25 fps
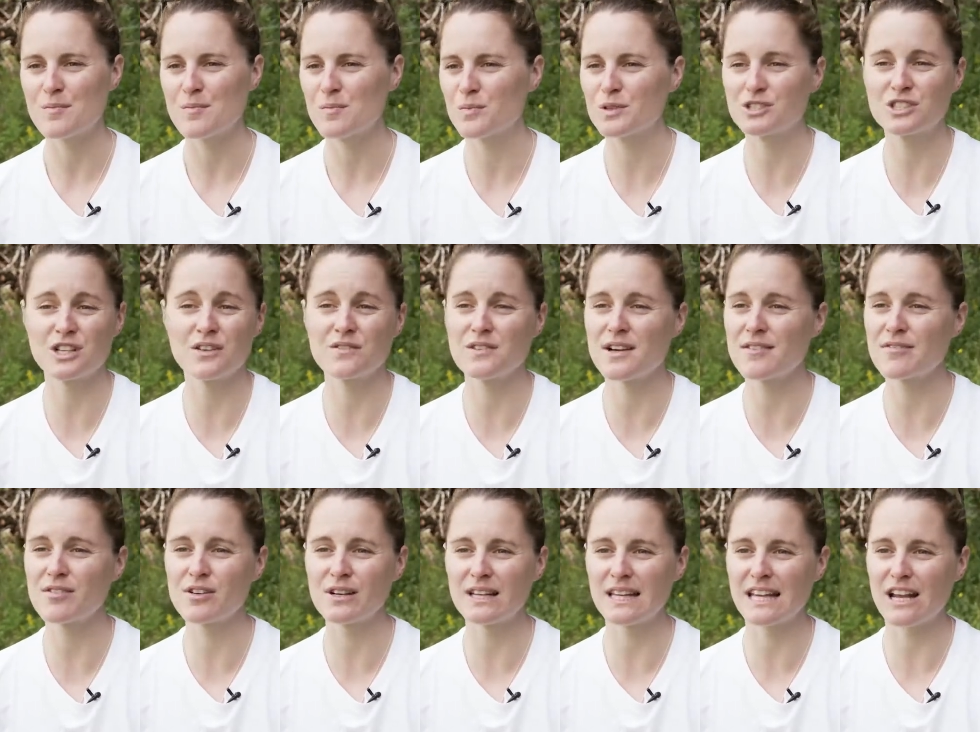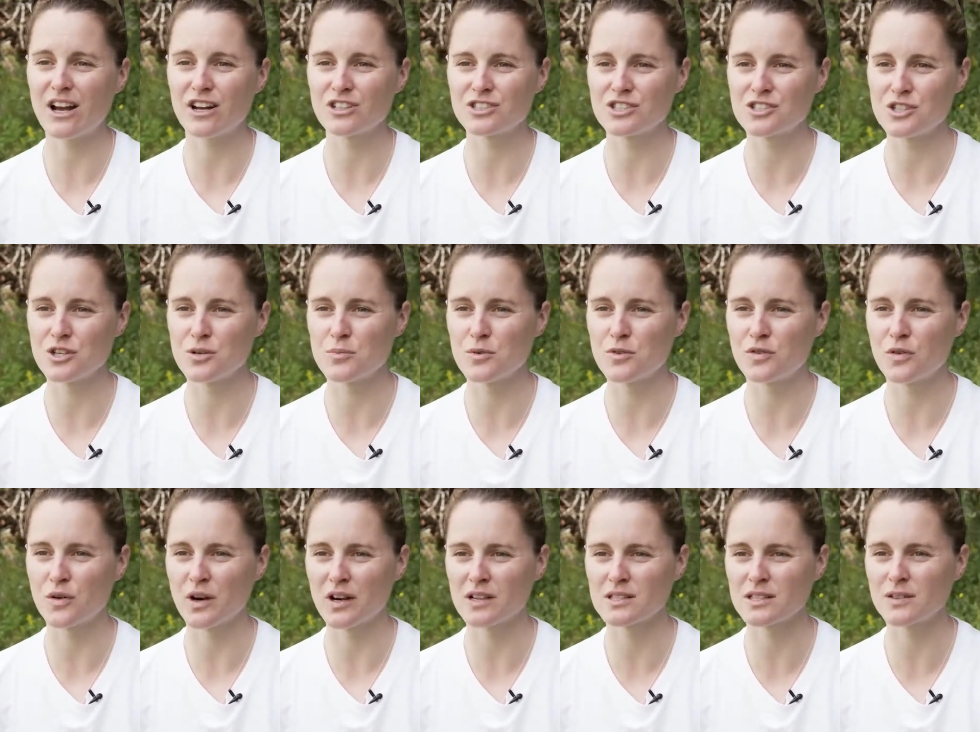which I've never really got to do
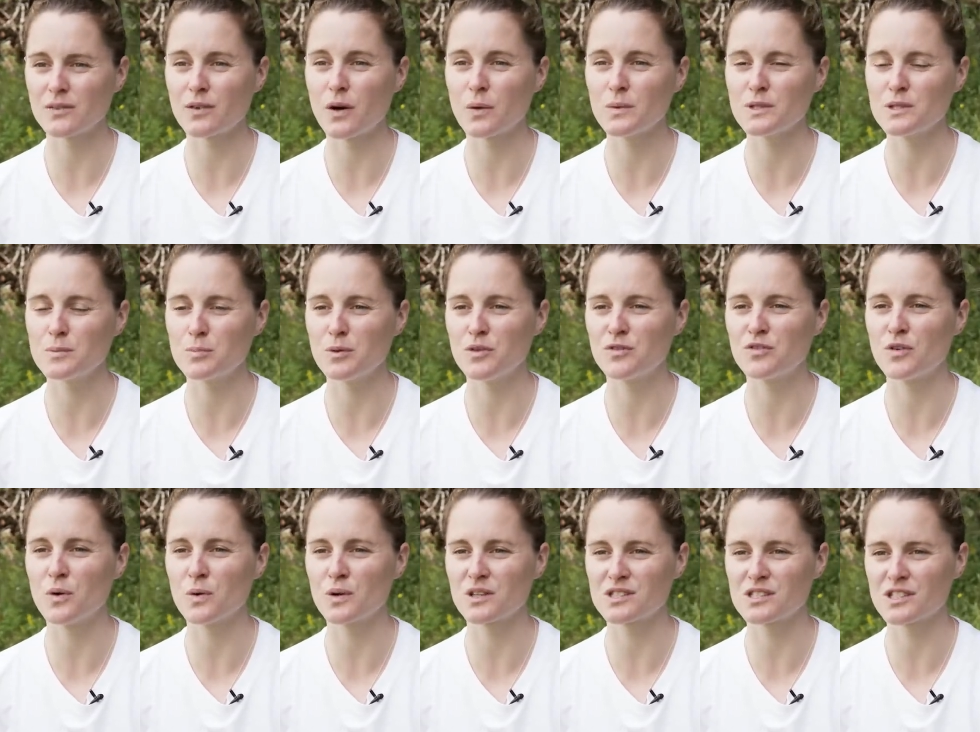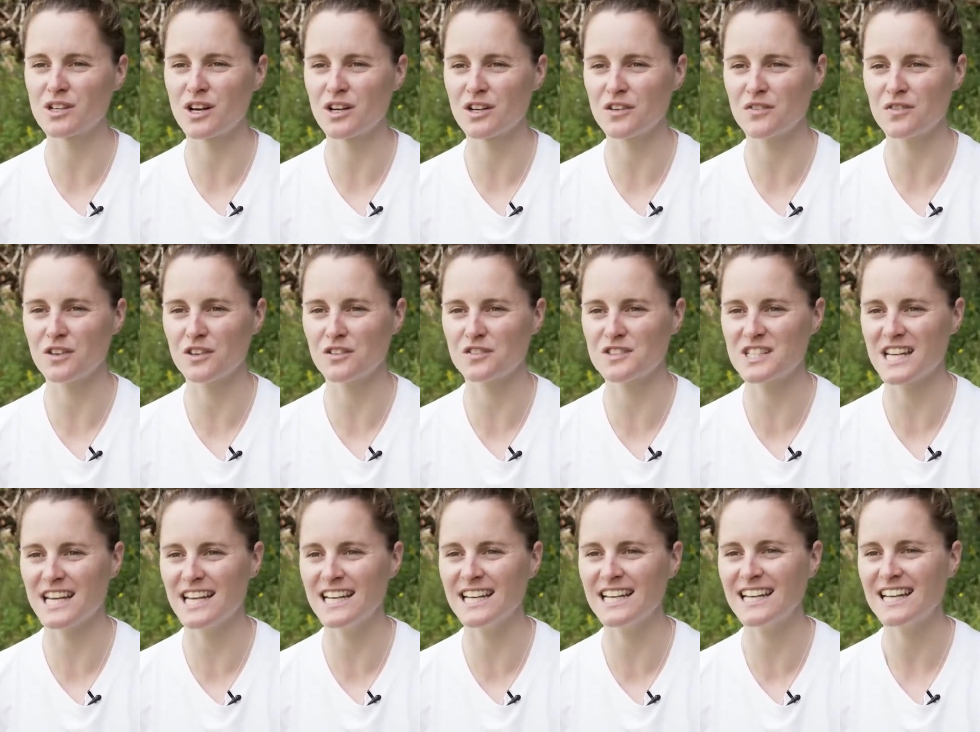before because I've always been focusing on a
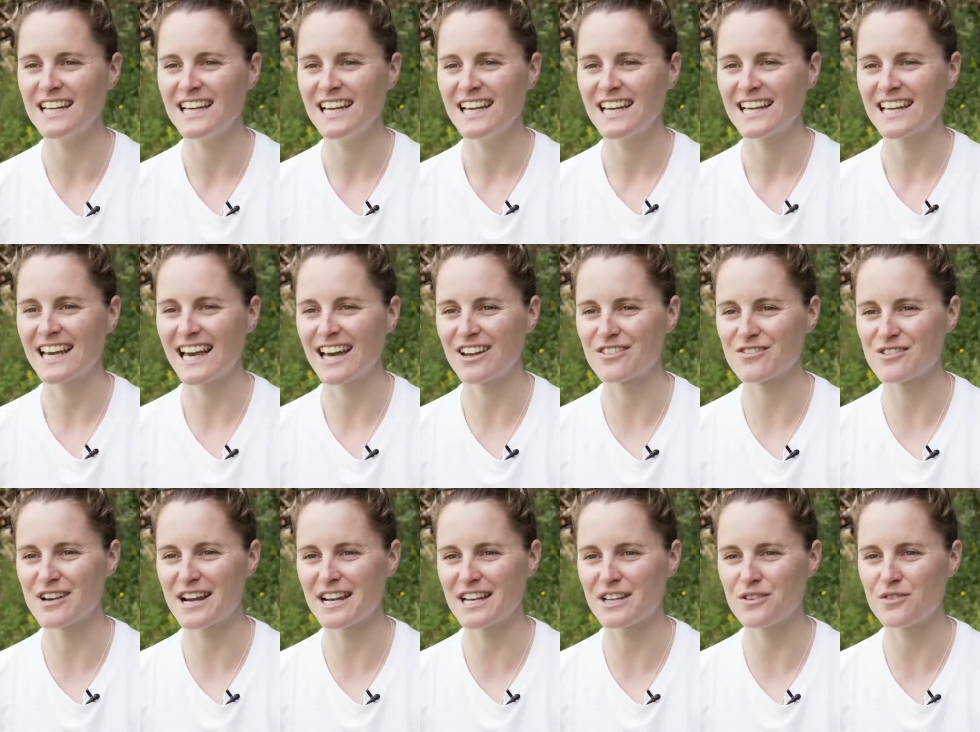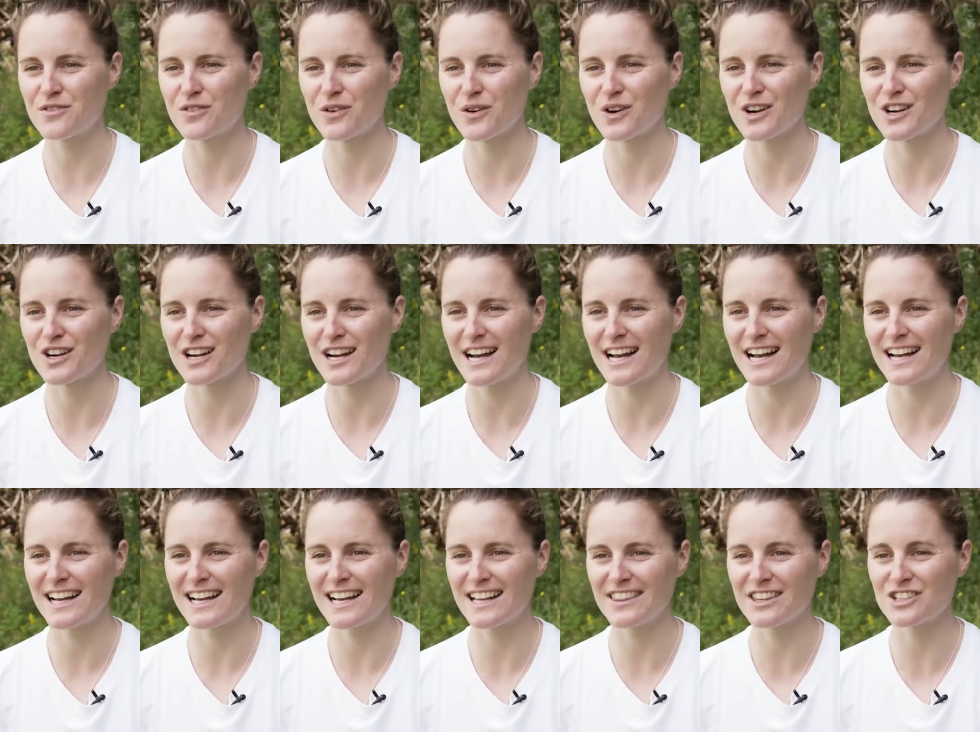15, getting ready
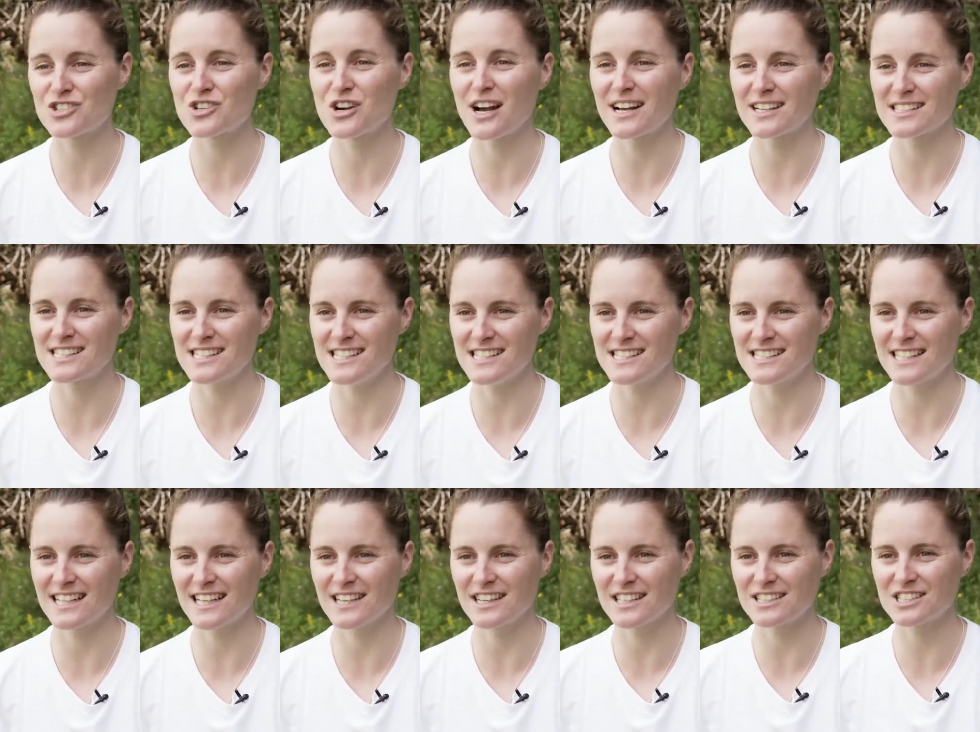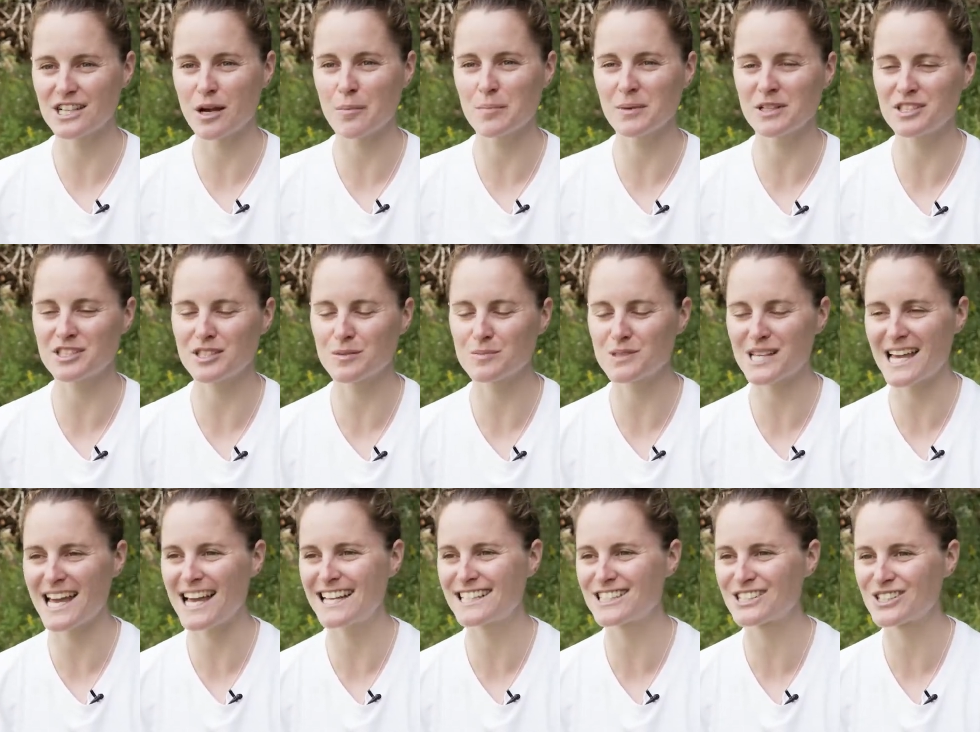for the track season and the championships
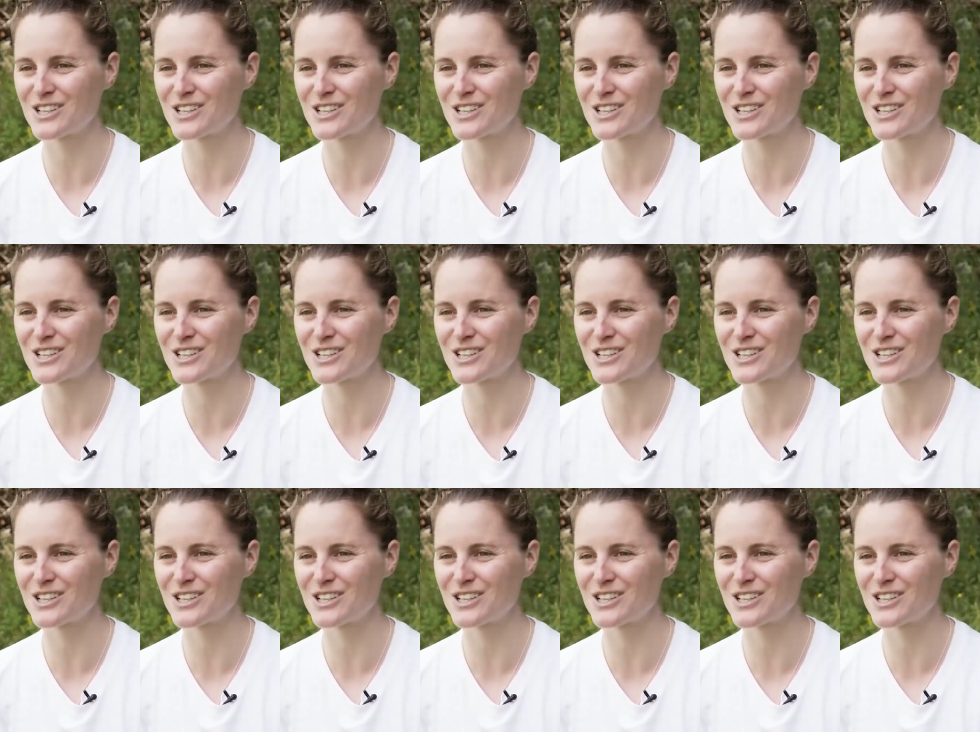ahead.